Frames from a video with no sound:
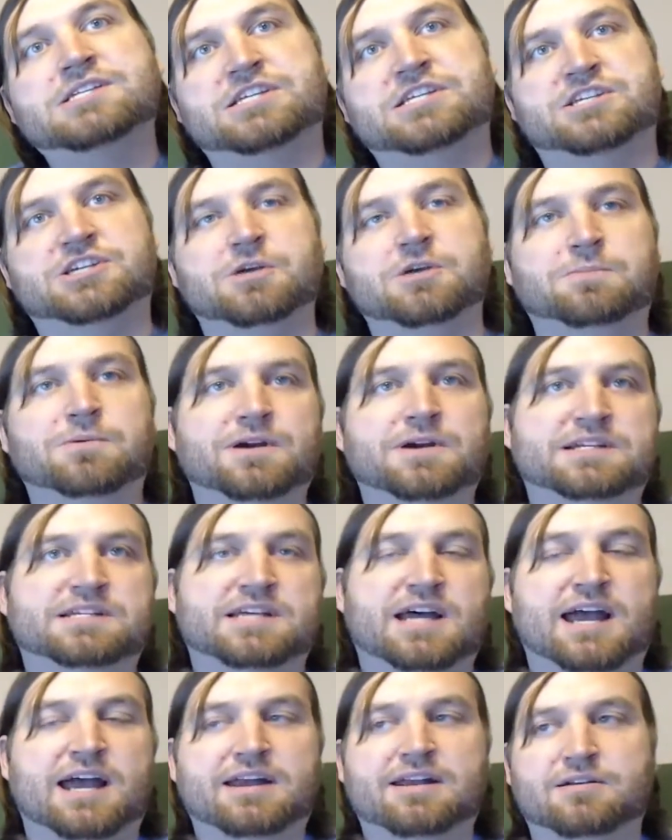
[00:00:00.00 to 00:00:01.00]
super
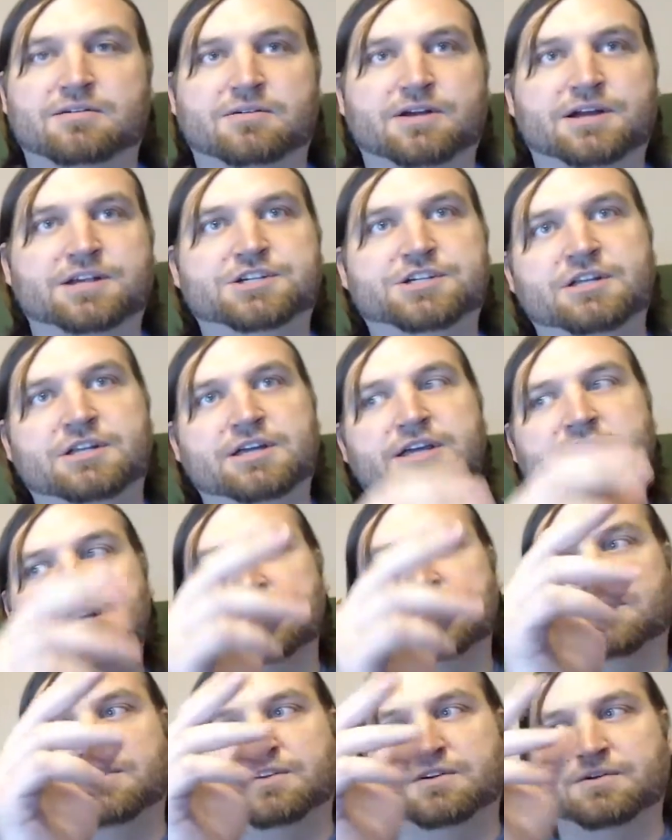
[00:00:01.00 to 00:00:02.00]
excited originally, because
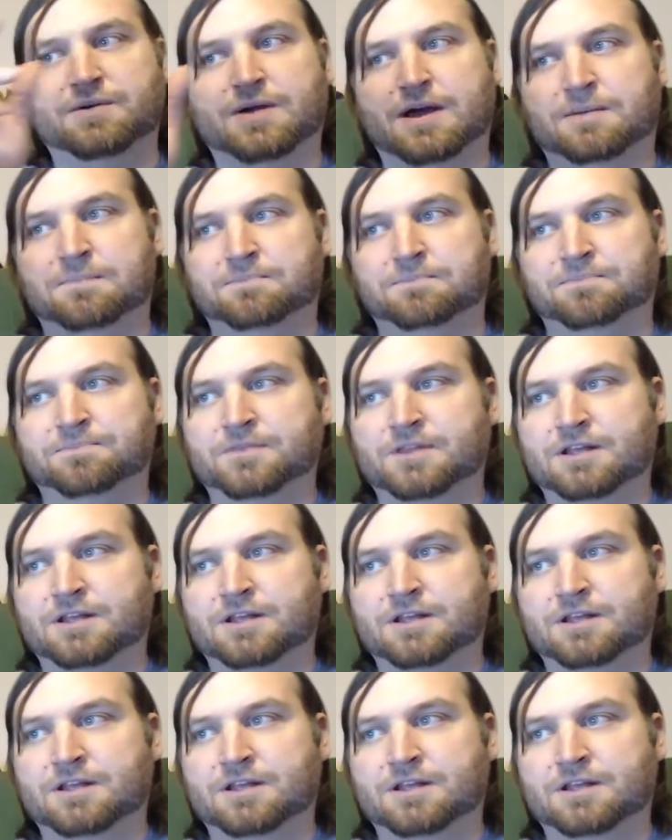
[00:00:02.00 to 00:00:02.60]
if you